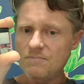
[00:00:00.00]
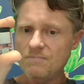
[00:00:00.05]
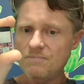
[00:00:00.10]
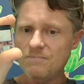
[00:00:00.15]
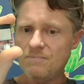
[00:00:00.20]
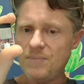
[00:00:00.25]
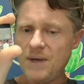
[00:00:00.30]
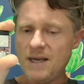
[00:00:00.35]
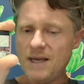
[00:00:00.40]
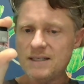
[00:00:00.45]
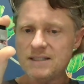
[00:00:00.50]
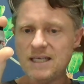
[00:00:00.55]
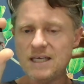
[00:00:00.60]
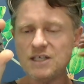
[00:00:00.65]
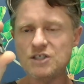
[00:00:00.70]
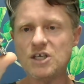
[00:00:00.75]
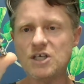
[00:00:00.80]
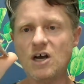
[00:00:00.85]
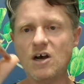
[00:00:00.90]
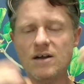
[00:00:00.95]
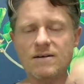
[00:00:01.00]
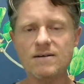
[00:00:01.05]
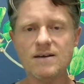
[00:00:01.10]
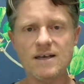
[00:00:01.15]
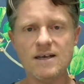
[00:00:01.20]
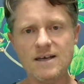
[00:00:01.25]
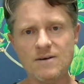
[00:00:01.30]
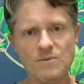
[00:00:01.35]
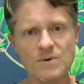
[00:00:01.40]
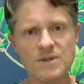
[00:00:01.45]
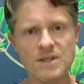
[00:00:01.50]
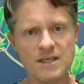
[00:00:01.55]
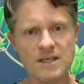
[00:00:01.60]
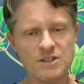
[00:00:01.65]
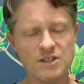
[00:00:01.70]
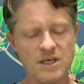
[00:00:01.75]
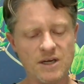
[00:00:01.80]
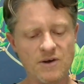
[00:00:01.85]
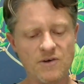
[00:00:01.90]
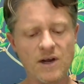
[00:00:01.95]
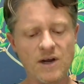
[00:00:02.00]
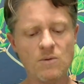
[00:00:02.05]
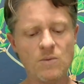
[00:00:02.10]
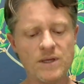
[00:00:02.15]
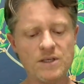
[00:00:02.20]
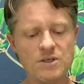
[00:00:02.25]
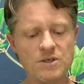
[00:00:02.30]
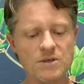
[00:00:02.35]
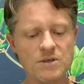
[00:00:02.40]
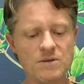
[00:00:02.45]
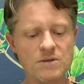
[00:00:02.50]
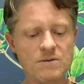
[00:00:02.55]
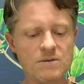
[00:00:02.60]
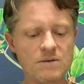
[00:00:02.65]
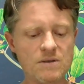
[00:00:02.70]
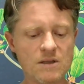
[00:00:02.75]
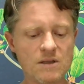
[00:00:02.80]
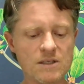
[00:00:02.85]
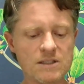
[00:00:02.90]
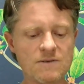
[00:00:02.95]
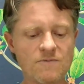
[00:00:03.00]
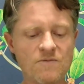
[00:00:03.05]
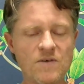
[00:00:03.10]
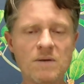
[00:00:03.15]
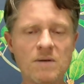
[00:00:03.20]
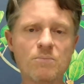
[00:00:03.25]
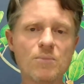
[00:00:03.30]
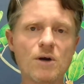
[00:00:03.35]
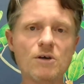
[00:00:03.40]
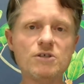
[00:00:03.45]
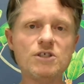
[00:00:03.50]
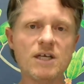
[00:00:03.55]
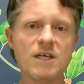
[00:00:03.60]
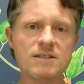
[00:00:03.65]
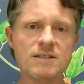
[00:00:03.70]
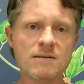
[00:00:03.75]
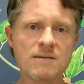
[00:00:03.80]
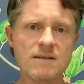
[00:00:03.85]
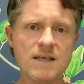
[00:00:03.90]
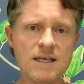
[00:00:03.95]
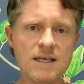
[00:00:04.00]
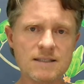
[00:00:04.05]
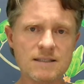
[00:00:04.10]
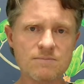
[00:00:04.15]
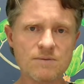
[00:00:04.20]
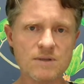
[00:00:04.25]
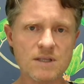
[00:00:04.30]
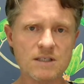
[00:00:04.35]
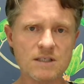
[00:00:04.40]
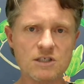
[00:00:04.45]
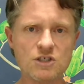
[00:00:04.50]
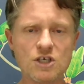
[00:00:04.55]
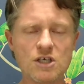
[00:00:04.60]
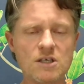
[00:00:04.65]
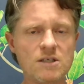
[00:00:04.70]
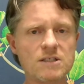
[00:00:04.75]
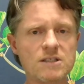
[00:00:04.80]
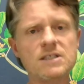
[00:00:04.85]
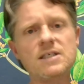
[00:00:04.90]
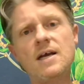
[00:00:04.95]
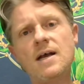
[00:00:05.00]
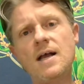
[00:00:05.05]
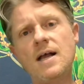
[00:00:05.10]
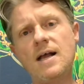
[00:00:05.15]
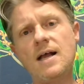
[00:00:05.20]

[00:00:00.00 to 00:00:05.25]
Being a teacher with engineering, we do lots of fun projects and things with the students.